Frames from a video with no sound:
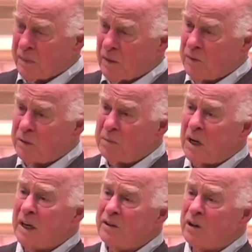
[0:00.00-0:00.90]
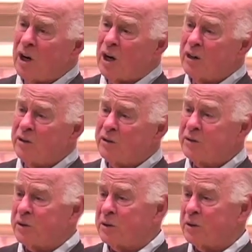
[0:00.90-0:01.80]
with your mind, your heart, your
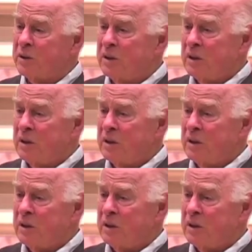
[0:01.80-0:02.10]
soul,